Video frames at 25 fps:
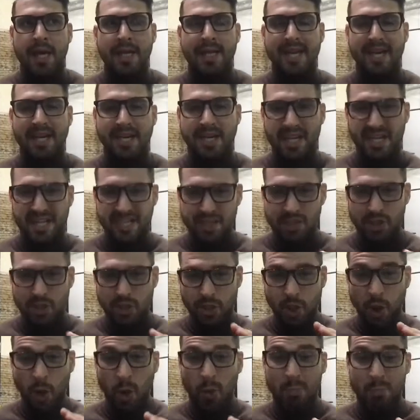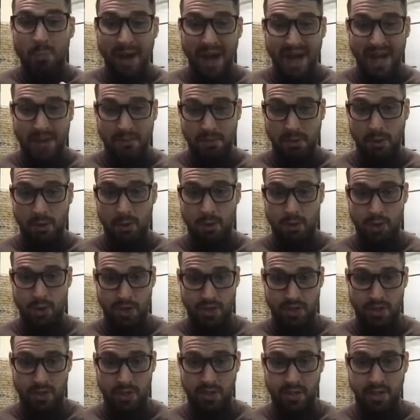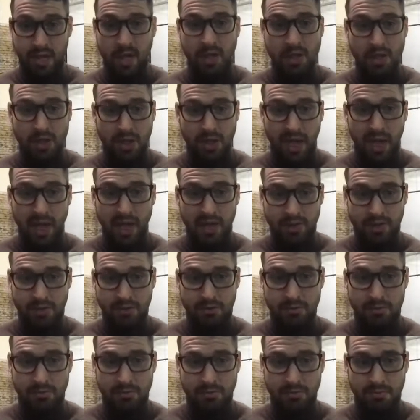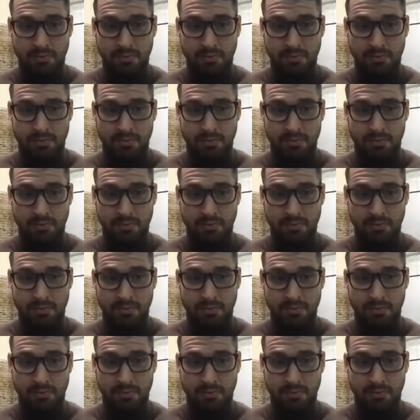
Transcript: There is no bad motion that you can do.